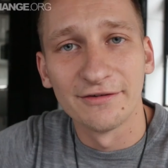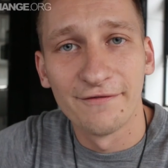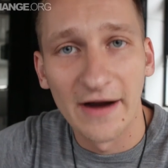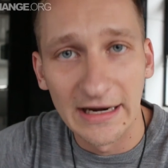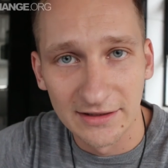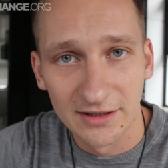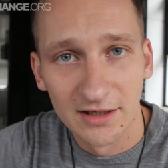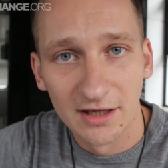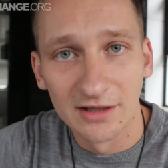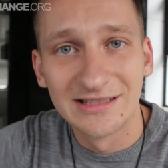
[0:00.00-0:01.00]
to fight
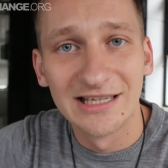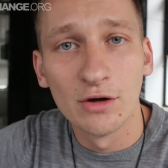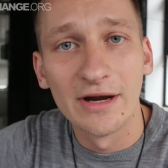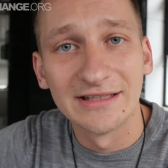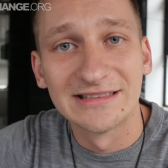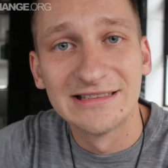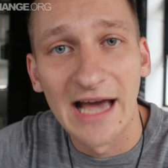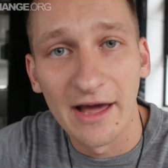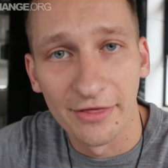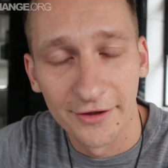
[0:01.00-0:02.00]
until his
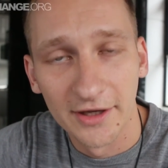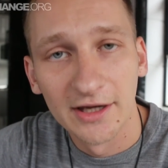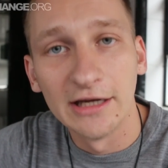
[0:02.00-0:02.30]
death